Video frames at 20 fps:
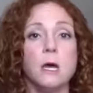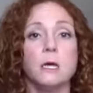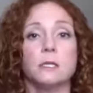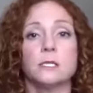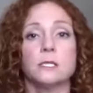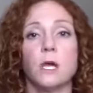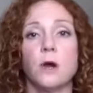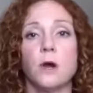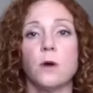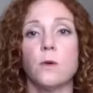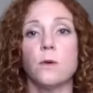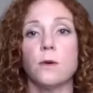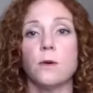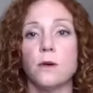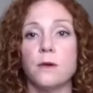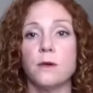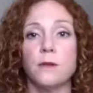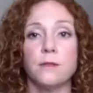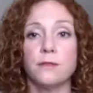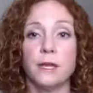So
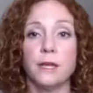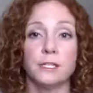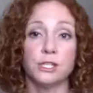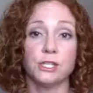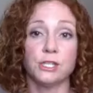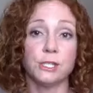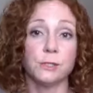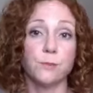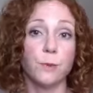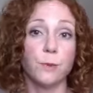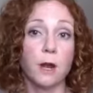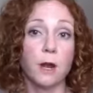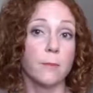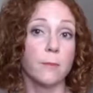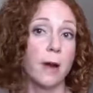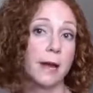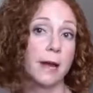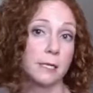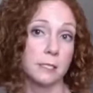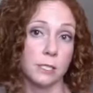that's just what our
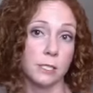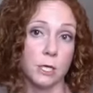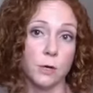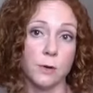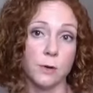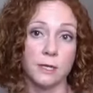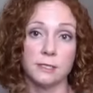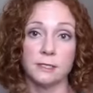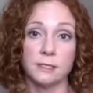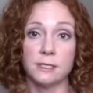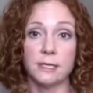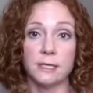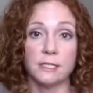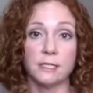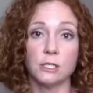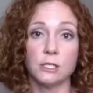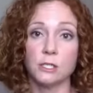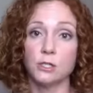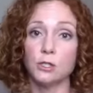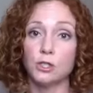bodies do. They
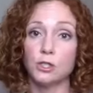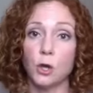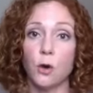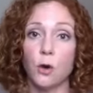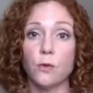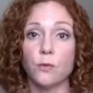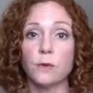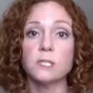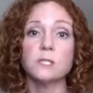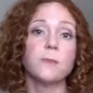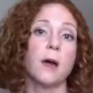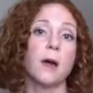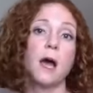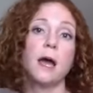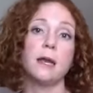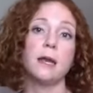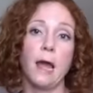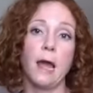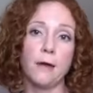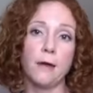just don't
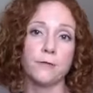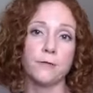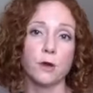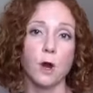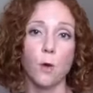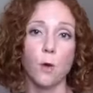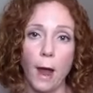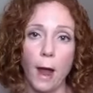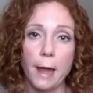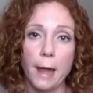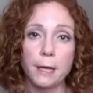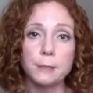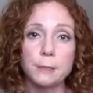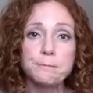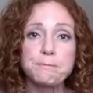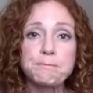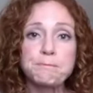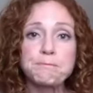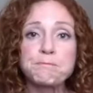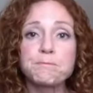respond after a while.
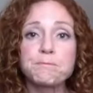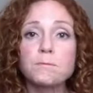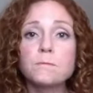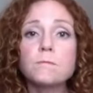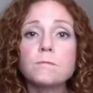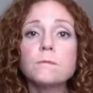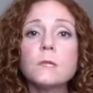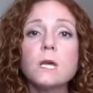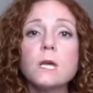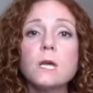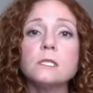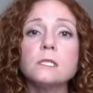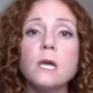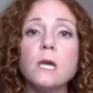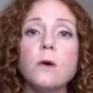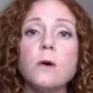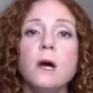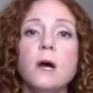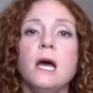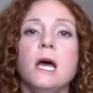
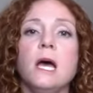So